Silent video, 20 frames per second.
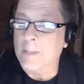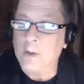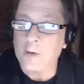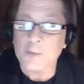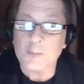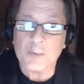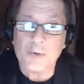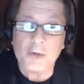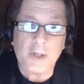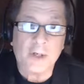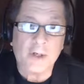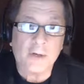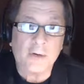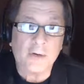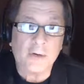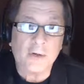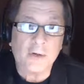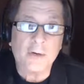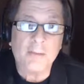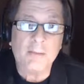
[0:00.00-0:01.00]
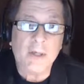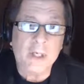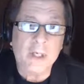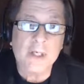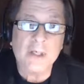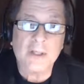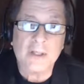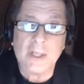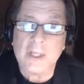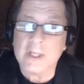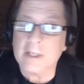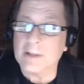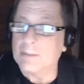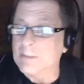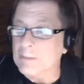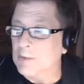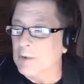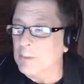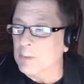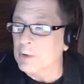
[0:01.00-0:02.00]
those particular committees that
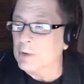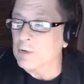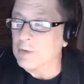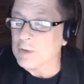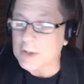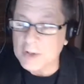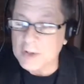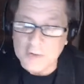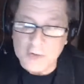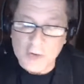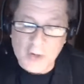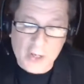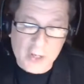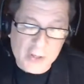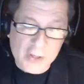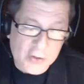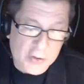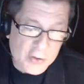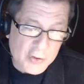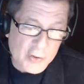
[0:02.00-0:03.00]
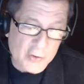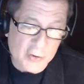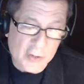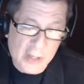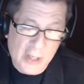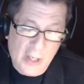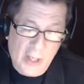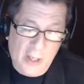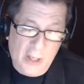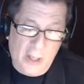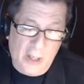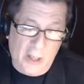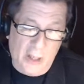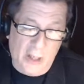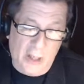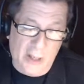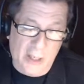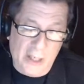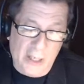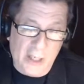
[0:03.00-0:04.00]
the bills get assigned to,
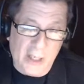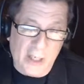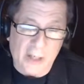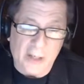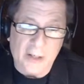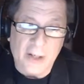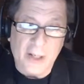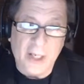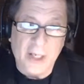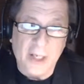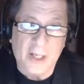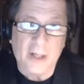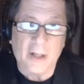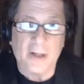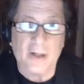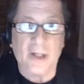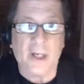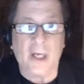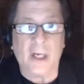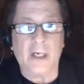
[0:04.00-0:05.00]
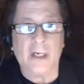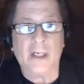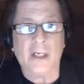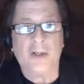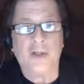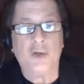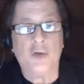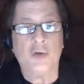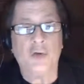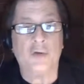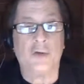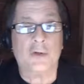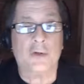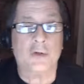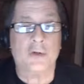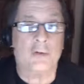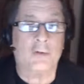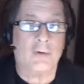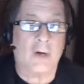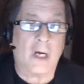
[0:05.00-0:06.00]
and they can then choose
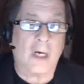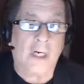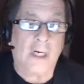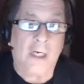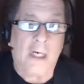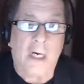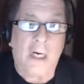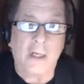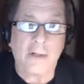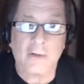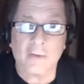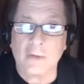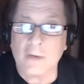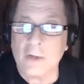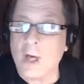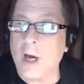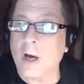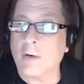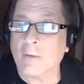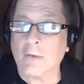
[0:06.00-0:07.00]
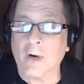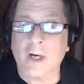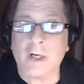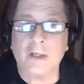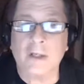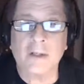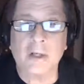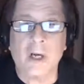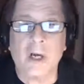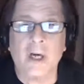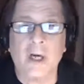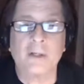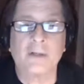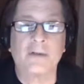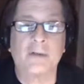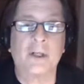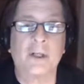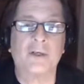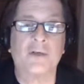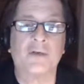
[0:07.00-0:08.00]
to recognize or not
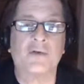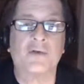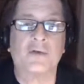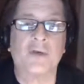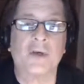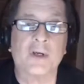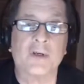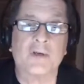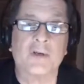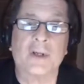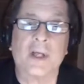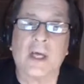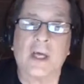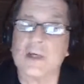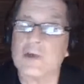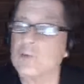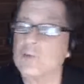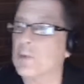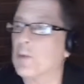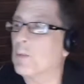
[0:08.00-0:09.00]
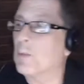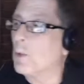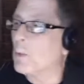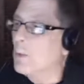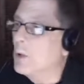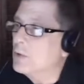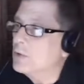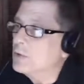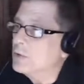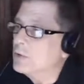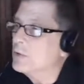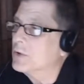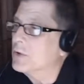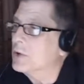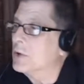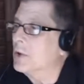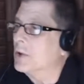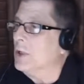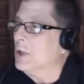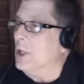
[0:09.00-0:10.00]
recognize legislation that has been proposed to
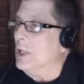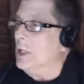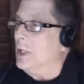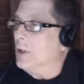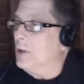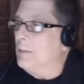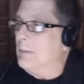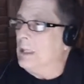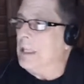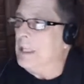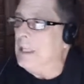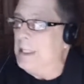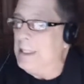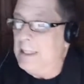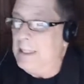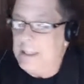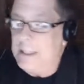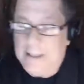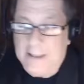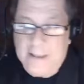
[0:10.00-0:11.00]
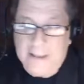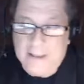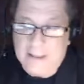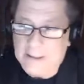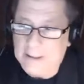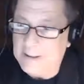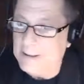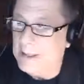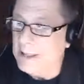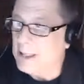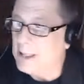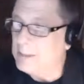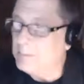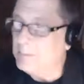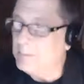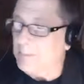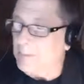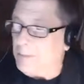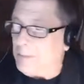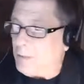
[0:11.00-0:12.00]
their committee,
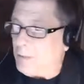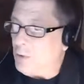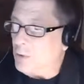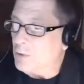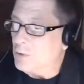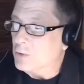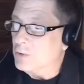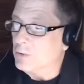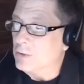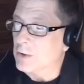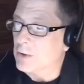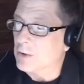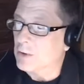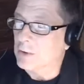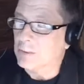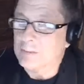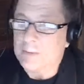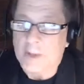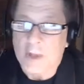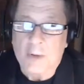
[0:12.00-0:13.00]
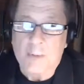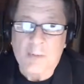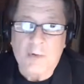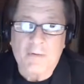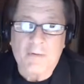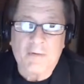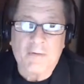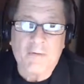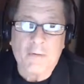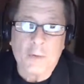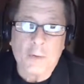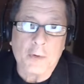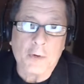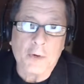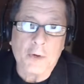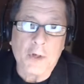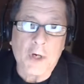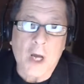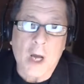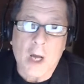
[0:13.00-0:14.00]
and choose to either move it
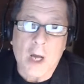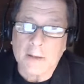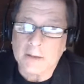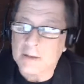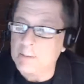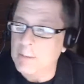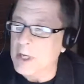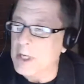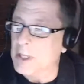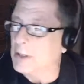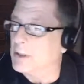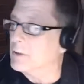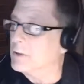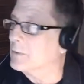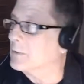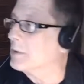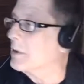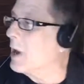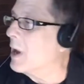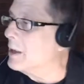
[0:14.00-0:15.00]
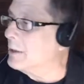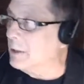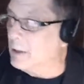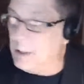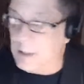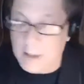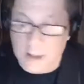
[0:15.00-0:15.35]
forward or not, debate it or not.